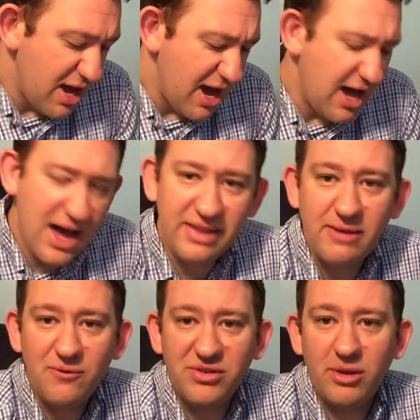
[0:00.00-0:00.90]
And
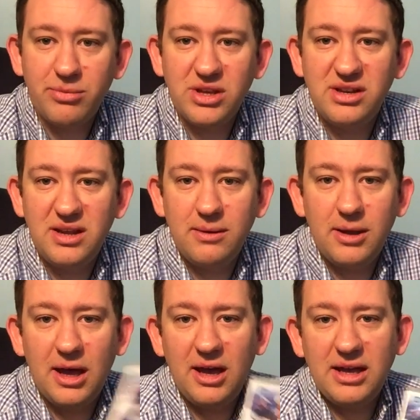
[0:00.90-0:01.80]
then for something
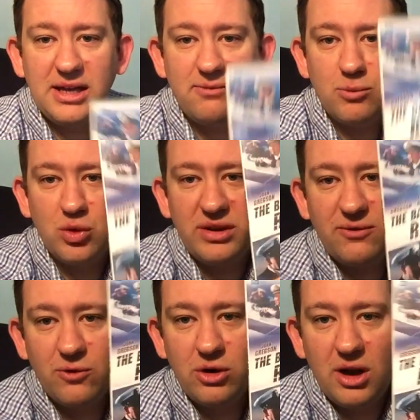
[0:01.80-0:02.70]
even more
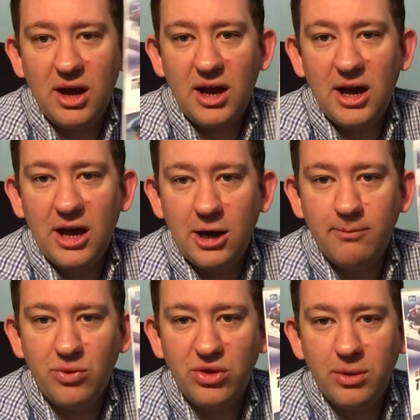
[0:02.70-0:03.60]
different,
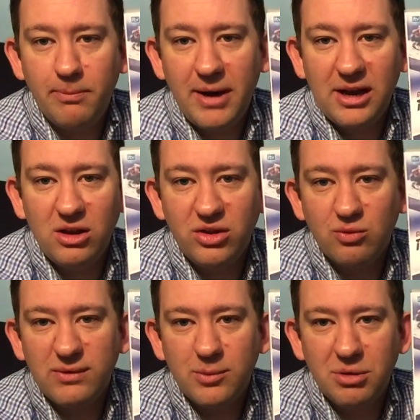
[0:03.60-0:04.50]
the Battle of the
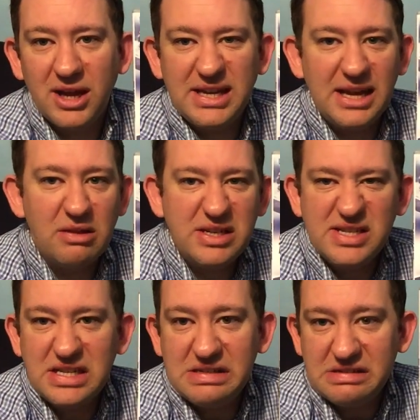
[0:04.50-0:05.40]
River Plate. Now
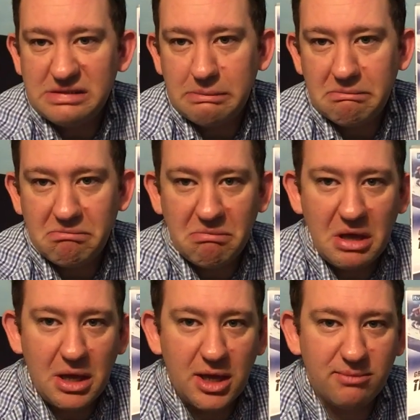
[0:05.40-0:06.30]
this is
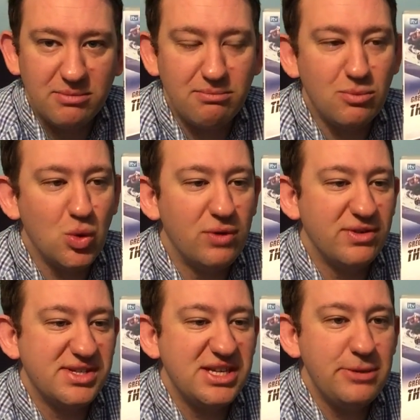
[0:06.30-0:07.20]
more of
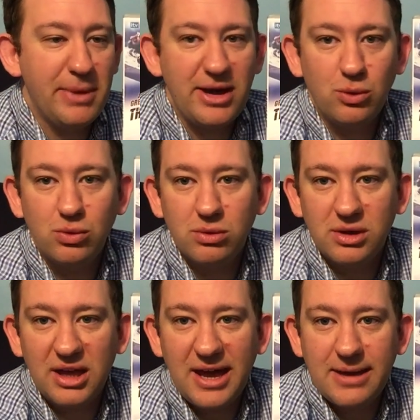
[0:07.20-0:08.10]
a sea battle
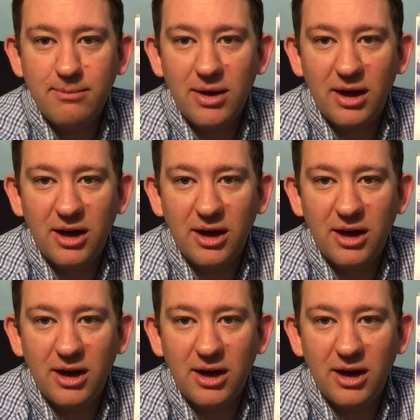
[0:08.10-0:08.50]
game,